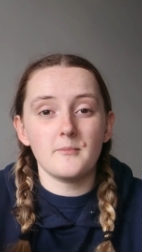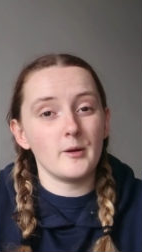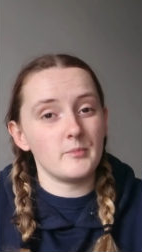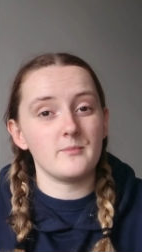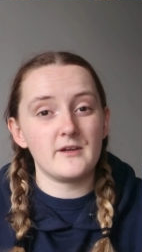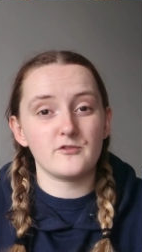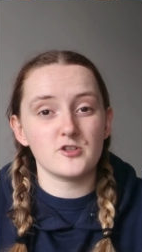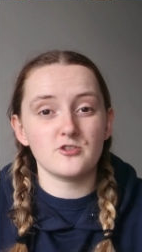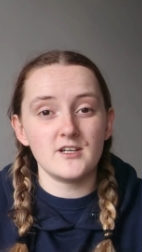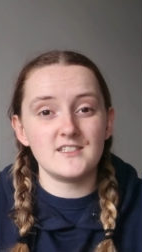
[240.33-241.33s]
might be a bit
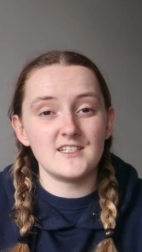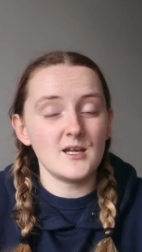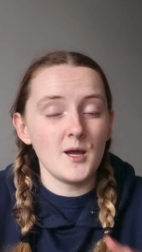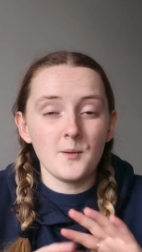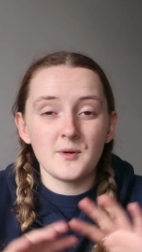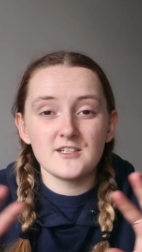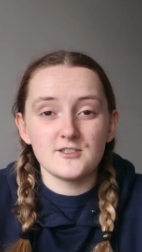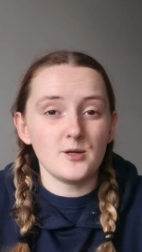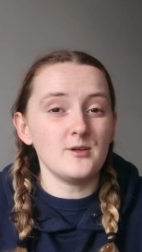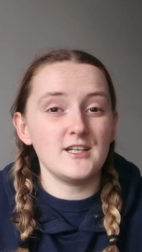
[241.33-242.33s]
frustrating, but it's
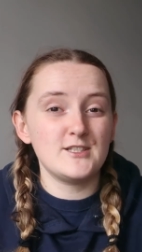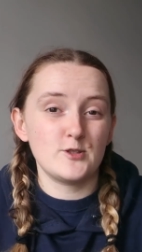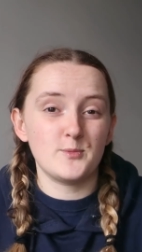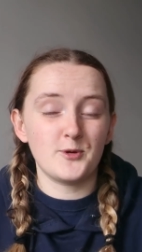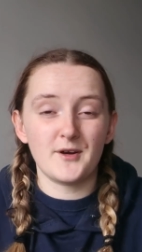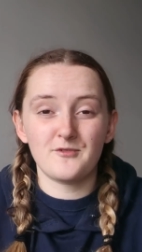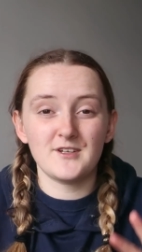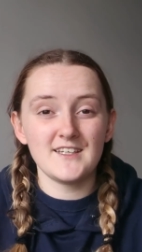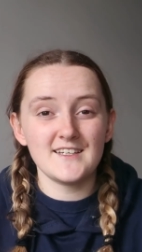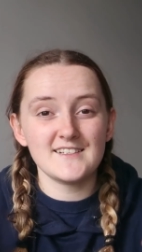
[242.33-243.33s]
totally doable, and for
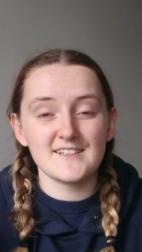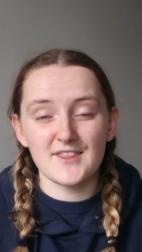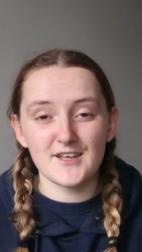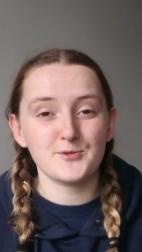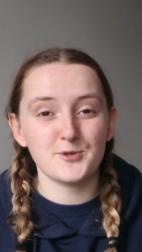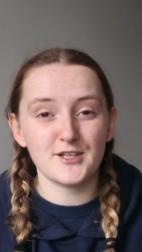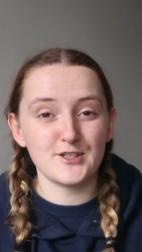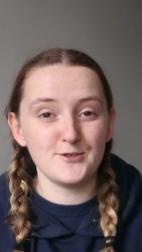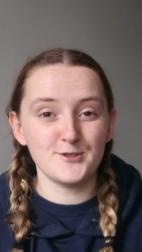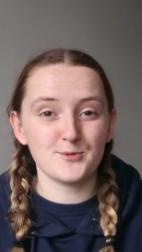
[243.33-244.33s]
years that's what I
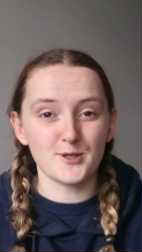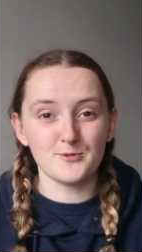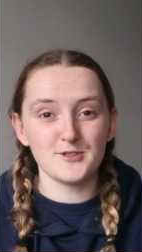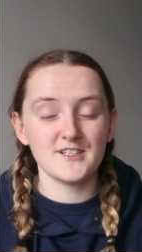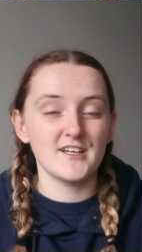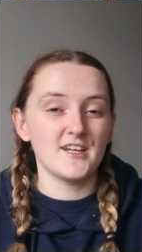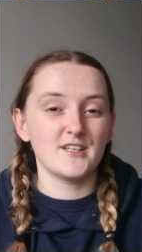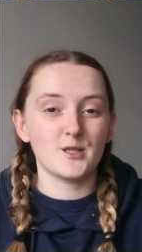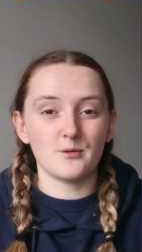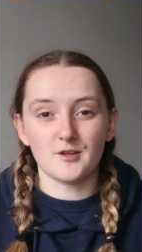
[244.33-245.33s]
used when I was
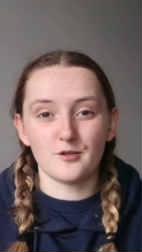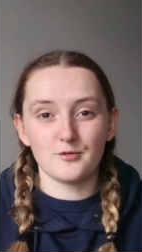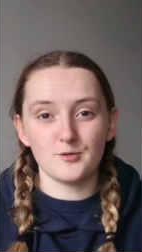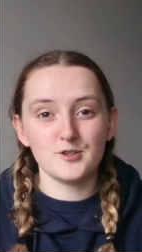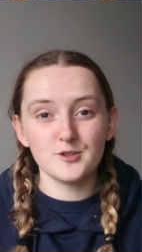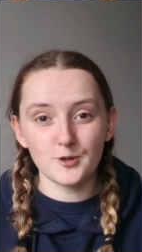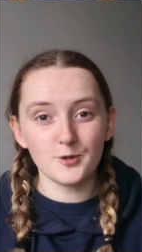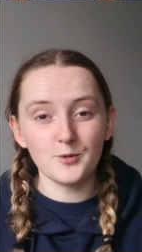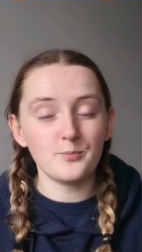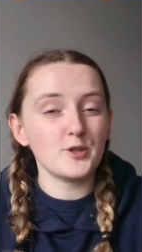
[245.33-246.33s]
going through school.